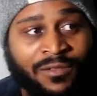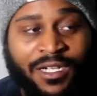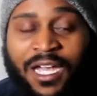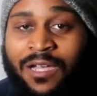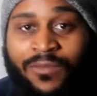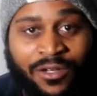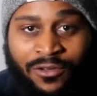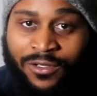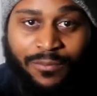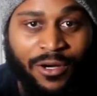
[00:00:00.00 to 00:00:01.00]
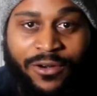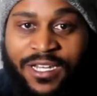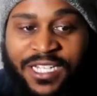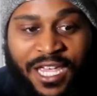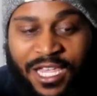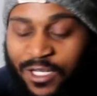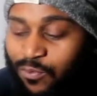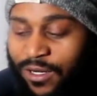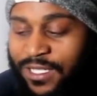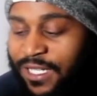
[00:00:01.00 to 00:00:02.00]
comment on the Bodie James
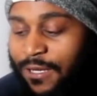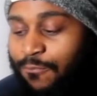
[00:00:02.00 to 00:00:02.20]
project,